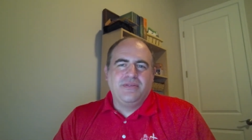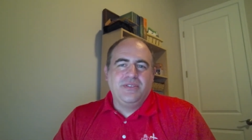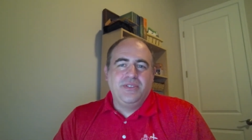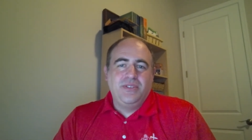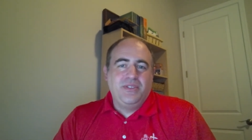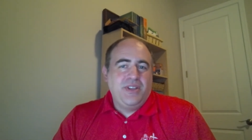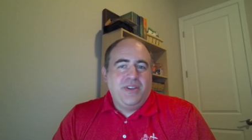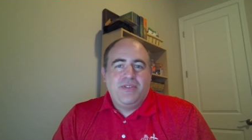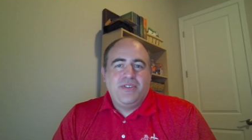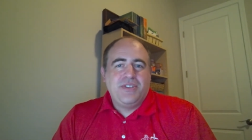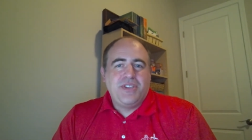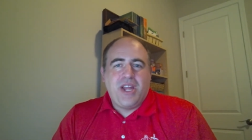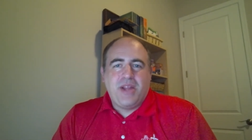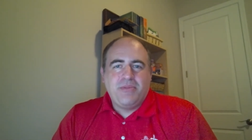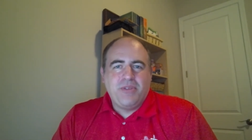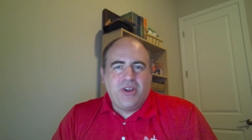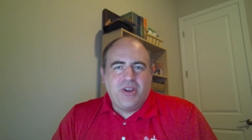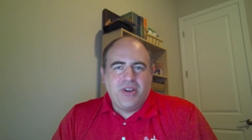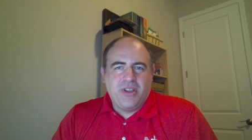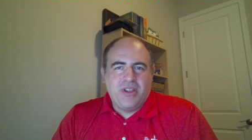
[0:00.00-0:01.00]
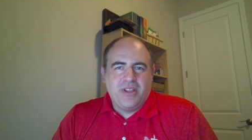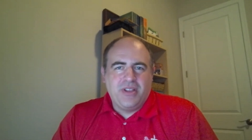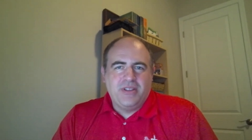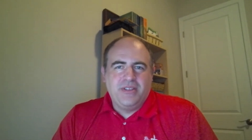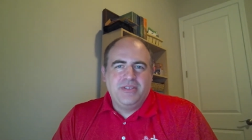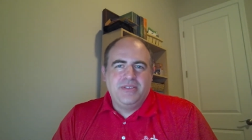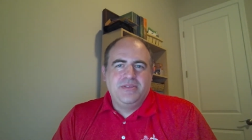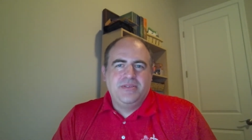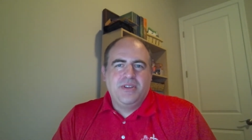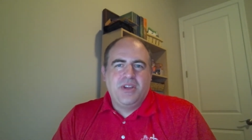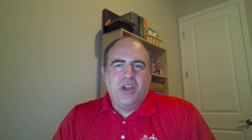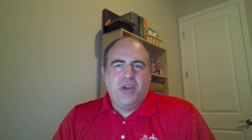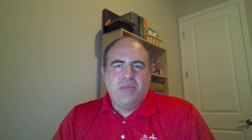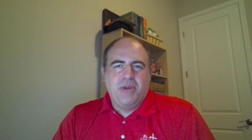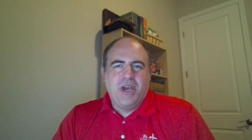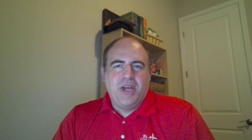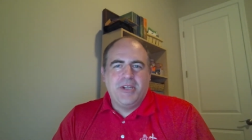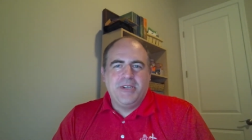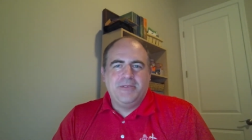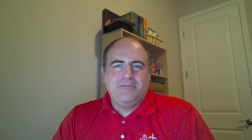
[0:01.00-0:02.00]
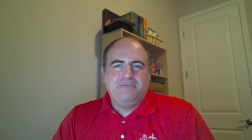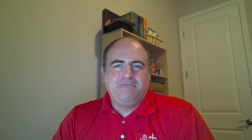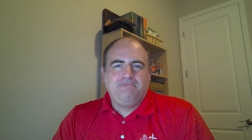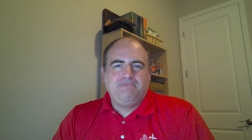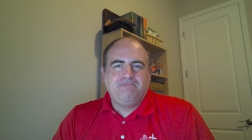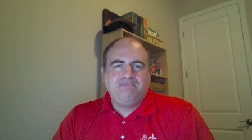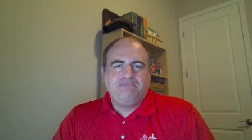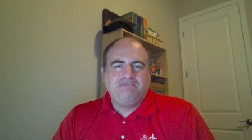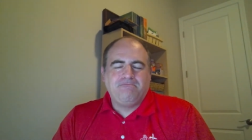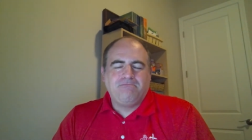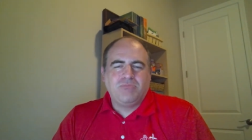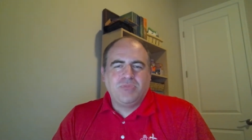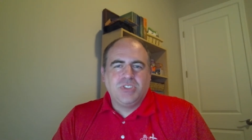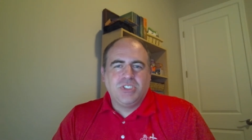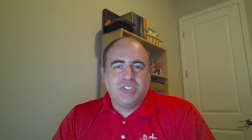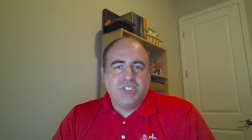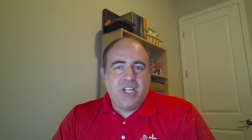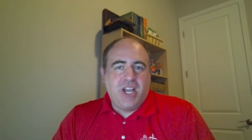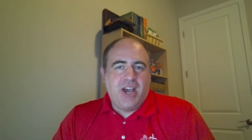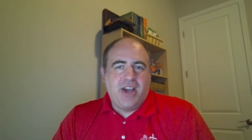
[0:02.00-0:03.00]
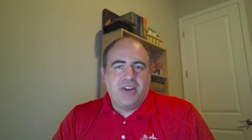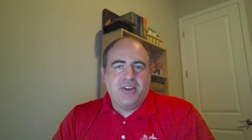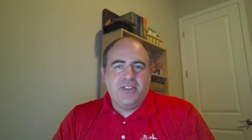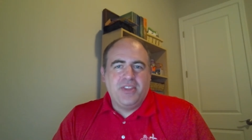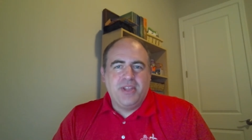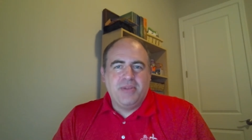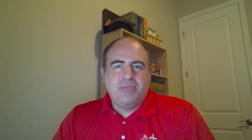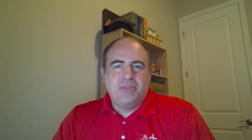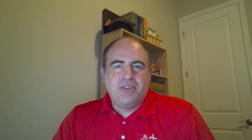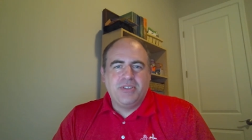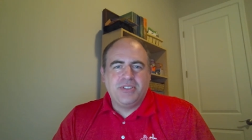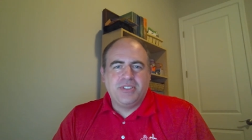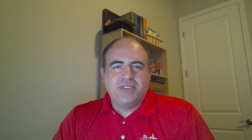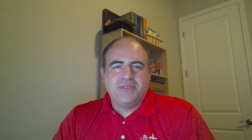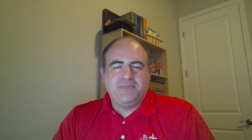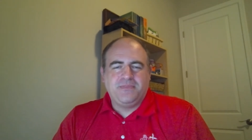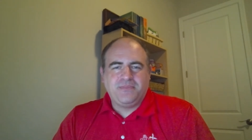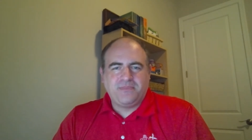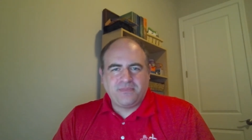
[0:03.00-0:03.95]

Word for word: He'd never stop talking about it just to honor that person.